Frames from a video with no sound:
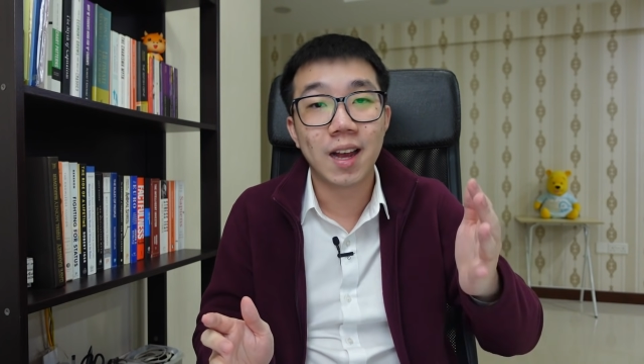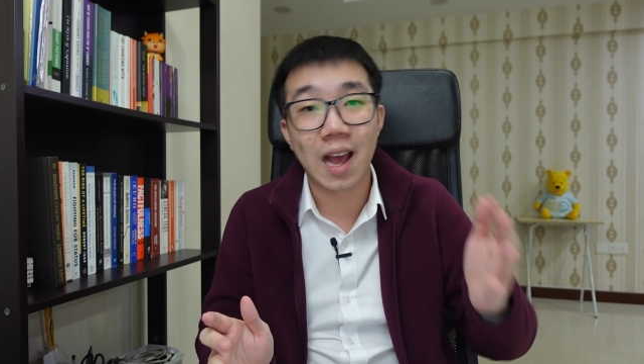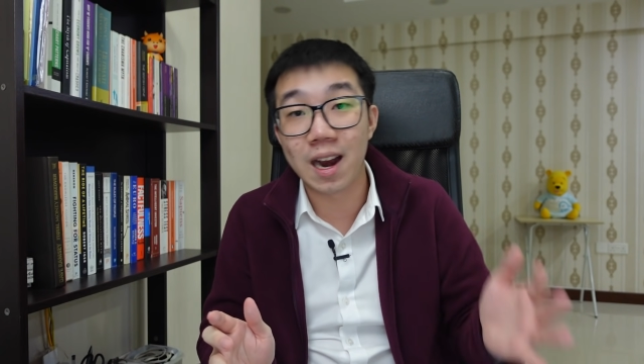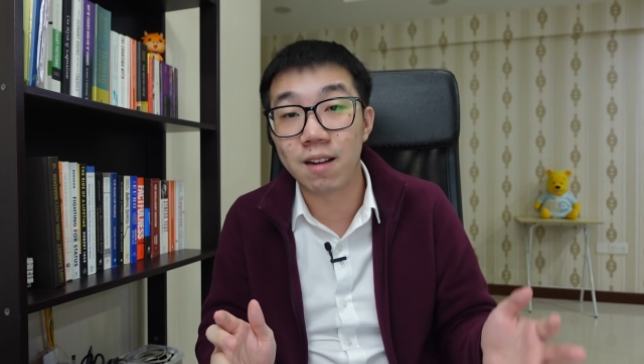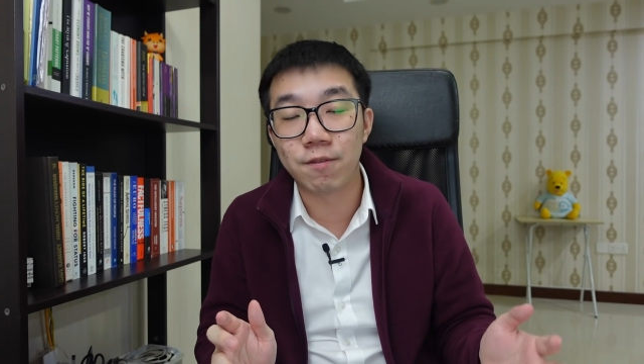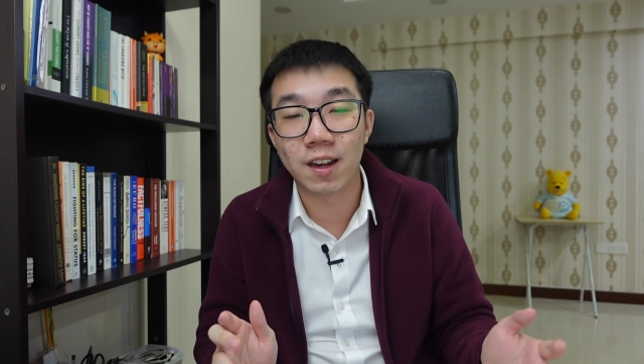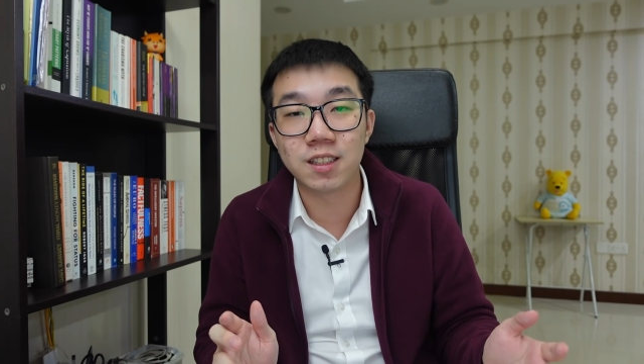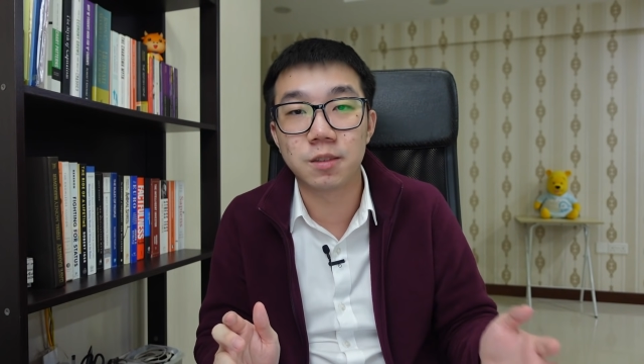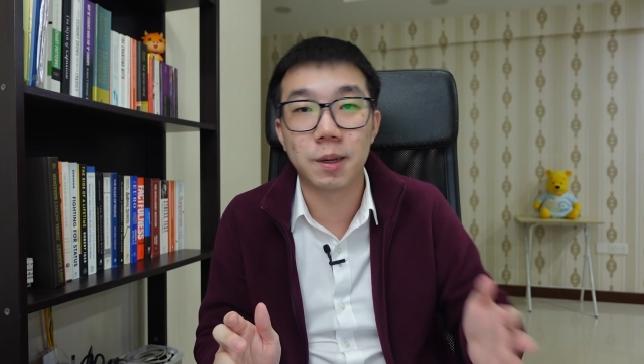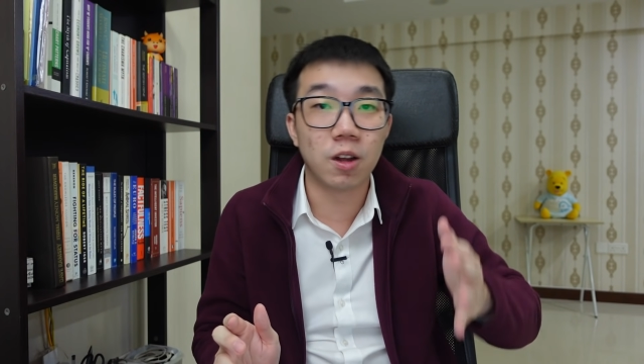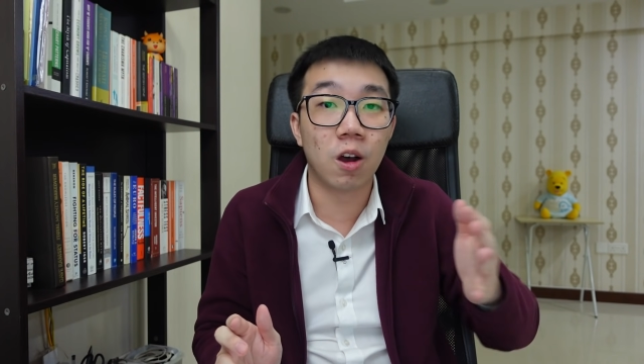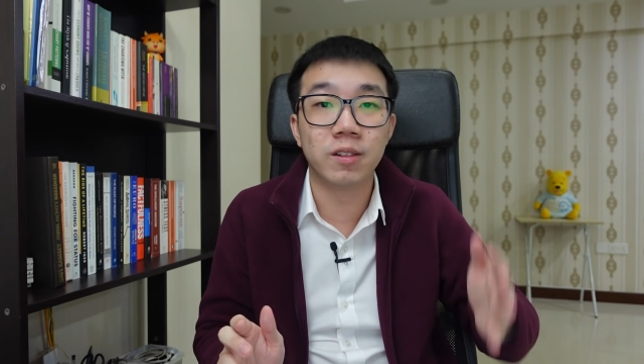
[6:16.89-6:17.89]
and
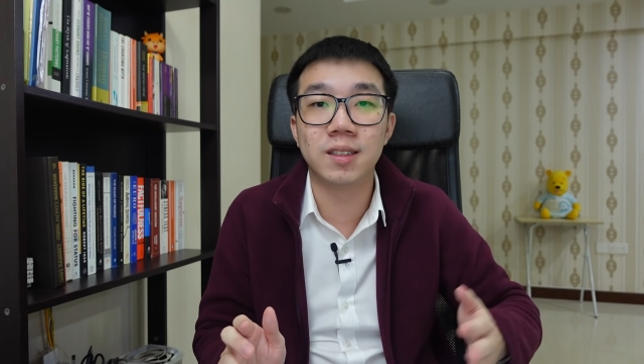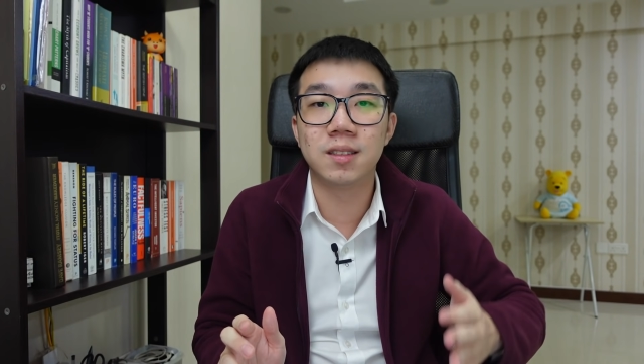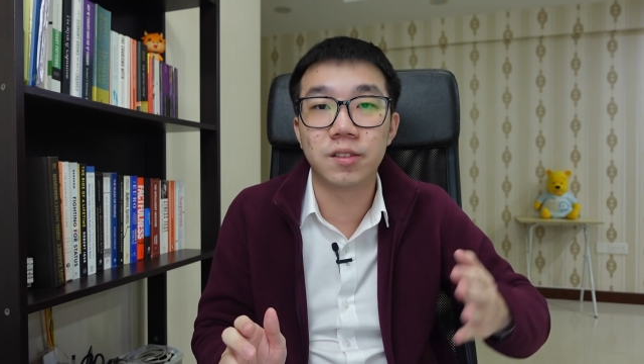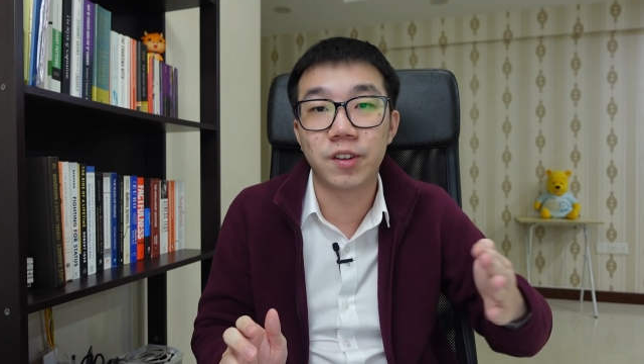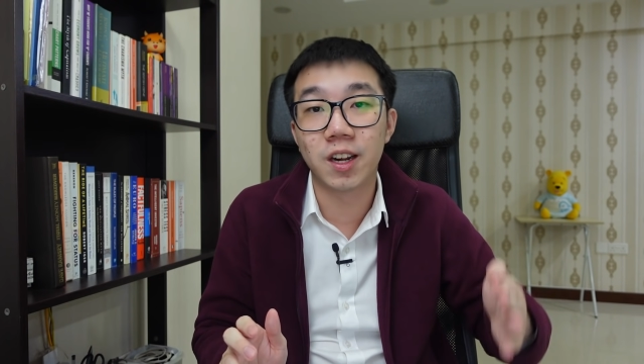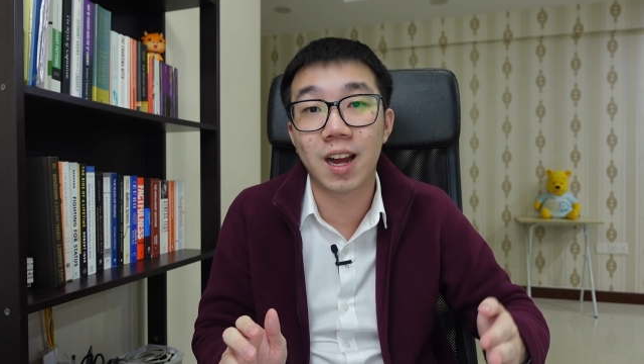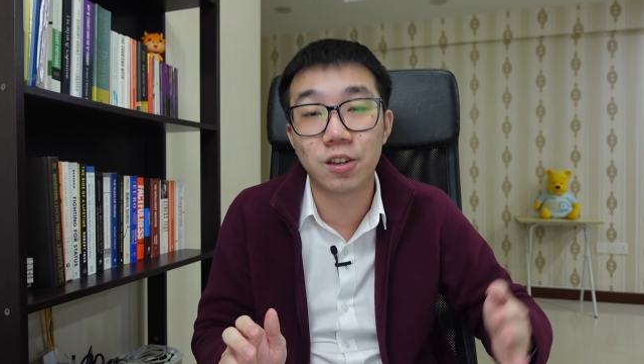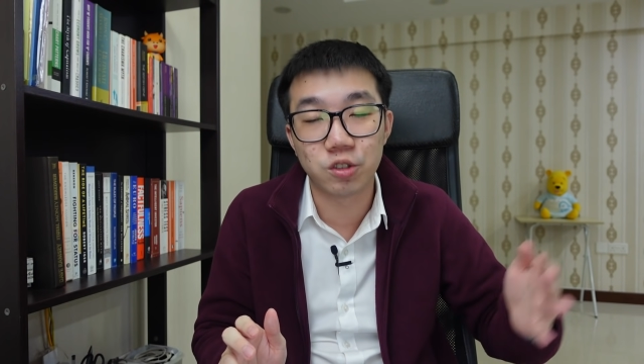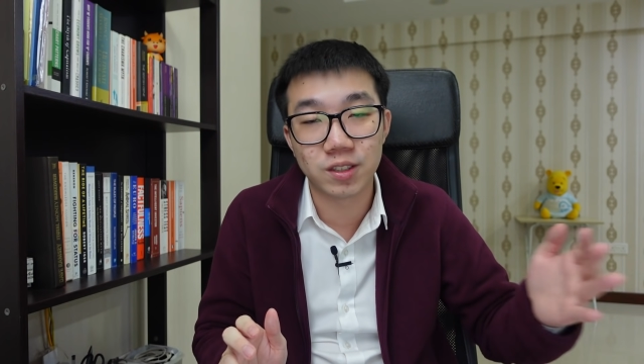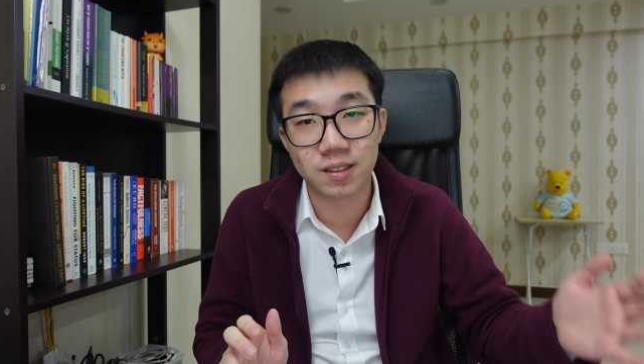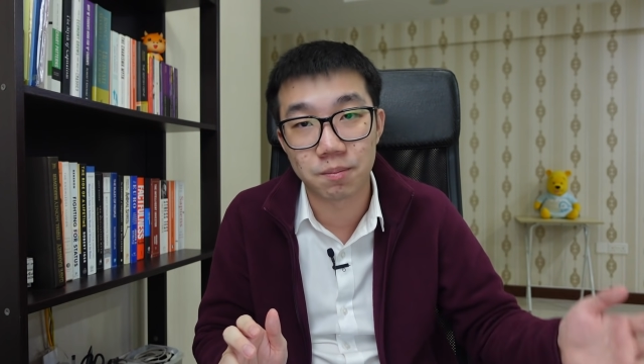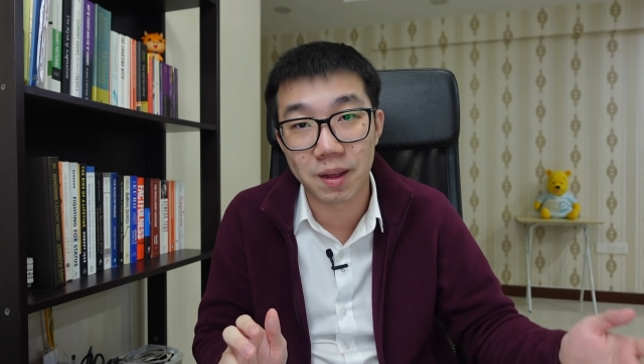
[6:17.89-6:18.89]
advancement all these different
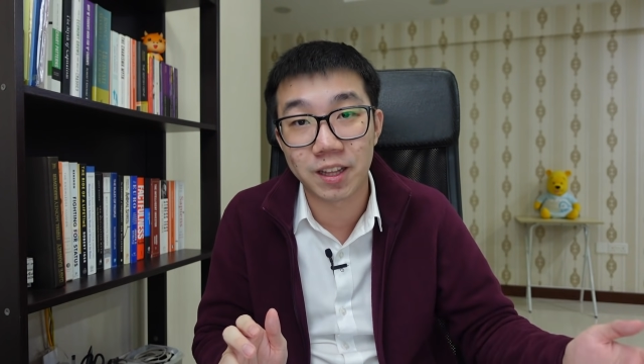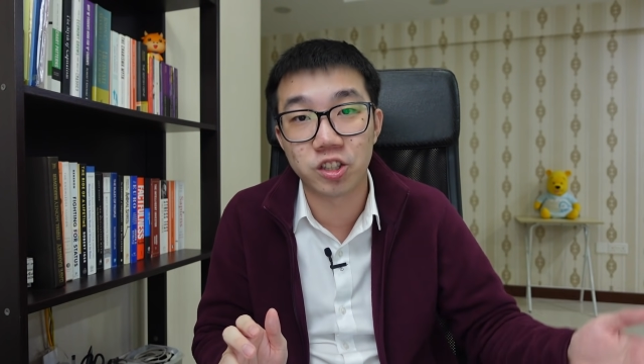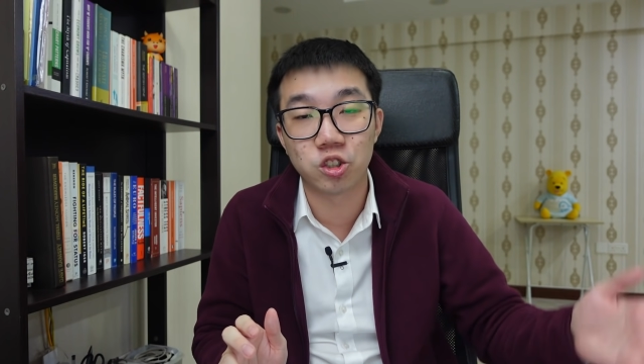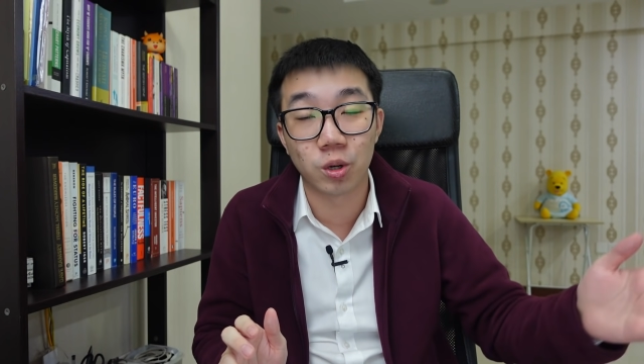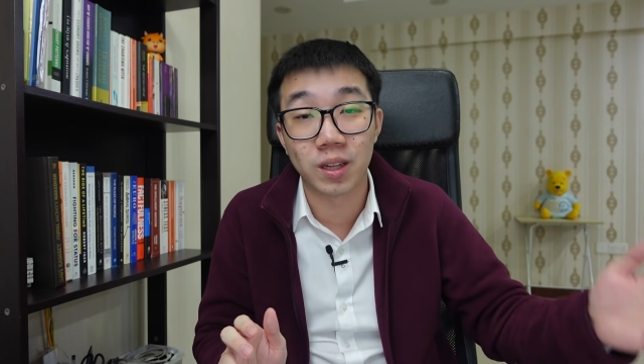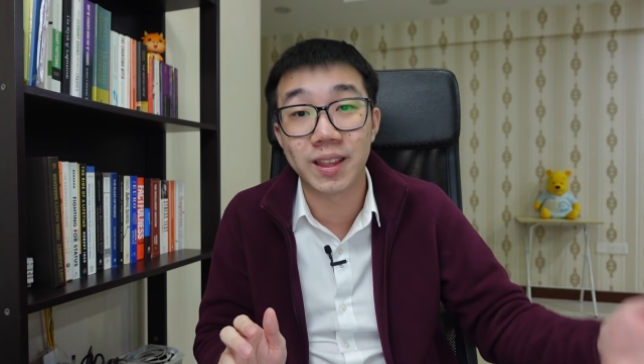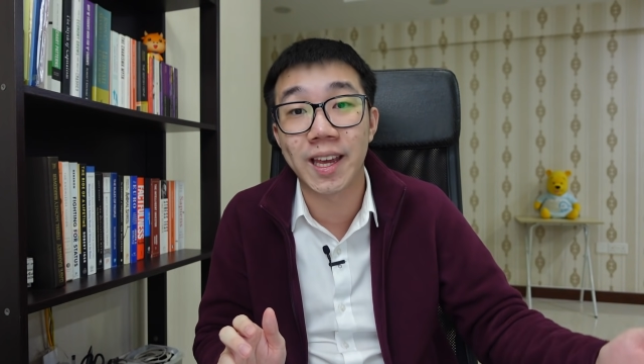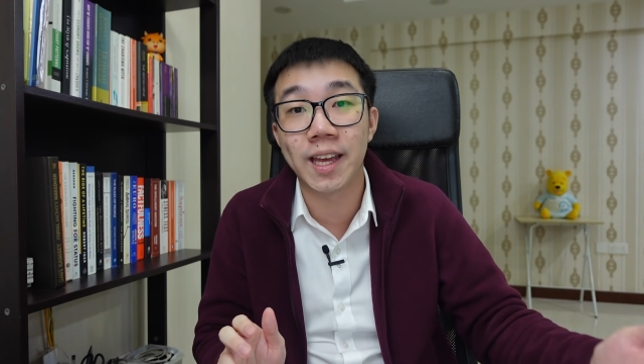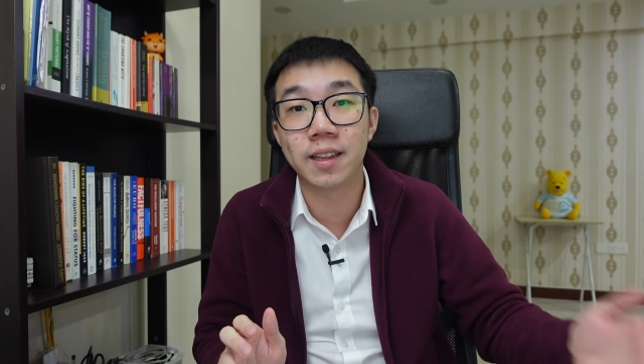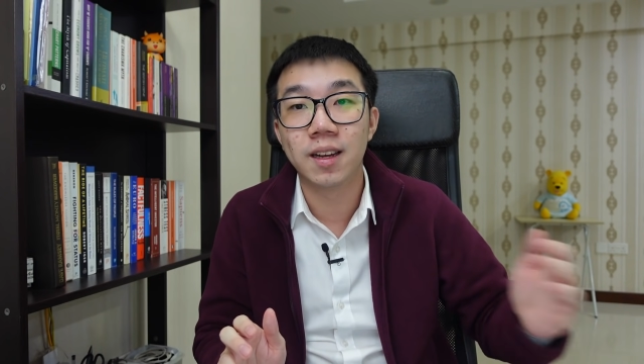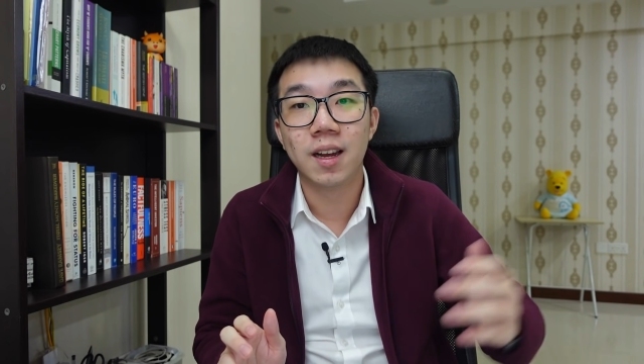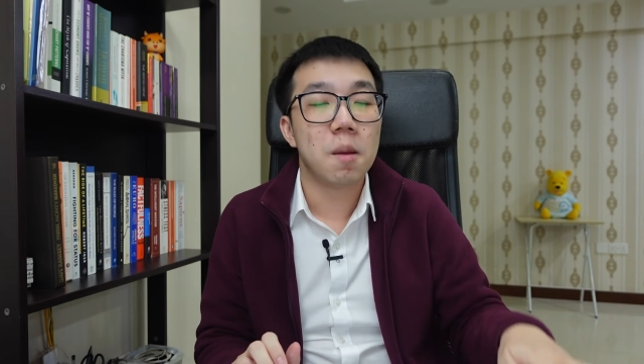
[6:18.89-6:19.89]
countries manage to attain,